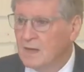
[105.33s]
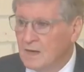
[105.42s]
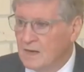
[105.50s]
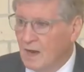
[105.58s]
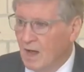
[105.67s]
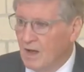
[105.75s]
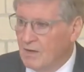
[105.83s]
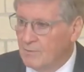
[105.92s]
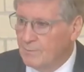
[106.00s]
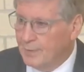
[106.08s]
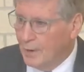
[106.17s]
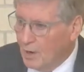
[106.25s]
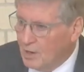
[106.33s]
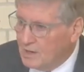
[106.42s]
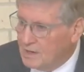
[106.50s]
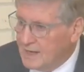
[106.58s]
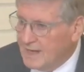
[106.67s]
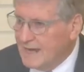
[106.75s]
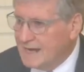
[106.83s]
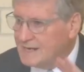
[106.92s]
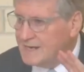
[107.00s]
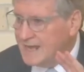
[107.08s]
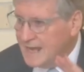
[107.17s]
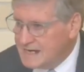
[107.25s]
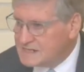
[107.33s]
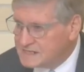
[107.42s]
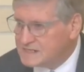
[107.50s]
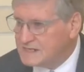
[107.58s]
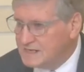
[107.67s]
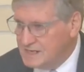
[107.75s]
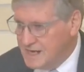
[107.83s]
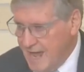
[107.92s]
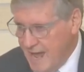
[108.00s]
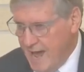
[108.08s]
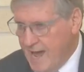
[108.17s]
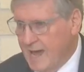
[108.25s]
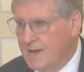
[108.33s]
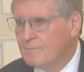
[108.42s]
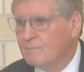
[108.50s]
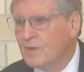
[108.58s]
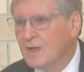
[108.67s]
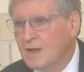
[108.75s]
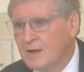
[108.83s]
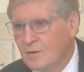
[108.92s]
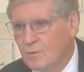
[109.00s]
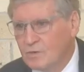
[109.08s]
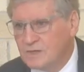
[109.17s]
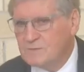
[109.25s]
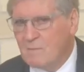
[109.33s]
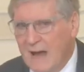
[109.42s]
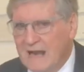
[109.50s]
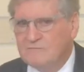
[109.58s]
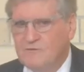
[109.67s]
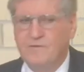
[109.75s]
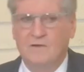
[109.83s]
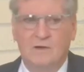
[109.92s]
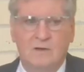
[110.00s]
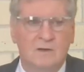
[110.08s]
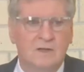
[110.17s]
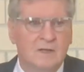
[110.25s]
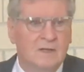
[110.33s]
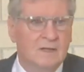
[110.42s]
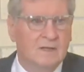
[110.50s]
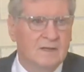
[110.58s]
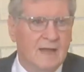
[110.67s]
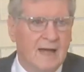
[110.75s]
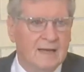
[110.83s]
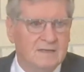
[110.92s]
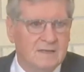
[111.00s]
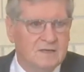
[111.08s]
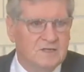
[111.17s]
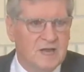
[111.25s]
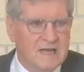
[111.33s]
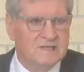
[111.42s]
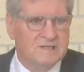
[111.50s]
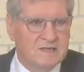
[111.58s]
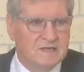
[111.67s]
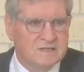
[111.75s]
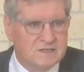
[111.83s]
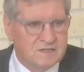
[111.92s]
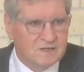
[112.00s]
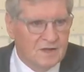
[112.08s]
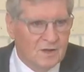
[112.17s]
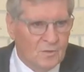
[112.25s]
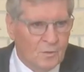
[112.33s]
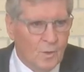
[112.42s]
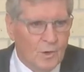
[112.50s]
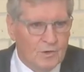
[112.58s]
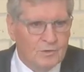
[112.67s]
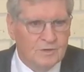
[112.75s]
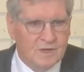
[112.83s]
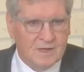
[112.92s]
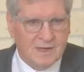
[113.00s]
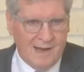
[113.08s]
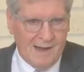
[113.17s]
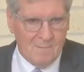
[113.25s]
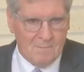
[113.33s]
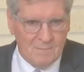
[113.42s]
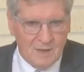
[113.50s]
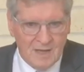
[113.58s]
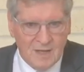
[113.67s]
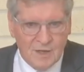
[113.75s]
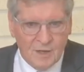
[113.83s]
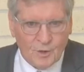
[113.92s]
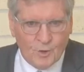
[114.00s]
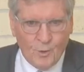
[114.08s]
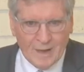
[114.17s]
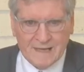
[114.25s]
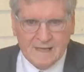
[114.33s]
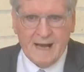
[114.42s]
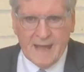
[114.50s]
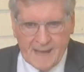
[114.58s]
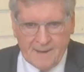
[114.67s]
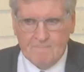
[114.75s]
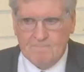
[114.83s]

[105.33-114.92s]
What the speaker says: Now, Paul in his day was mindful that Jesus would come quickly.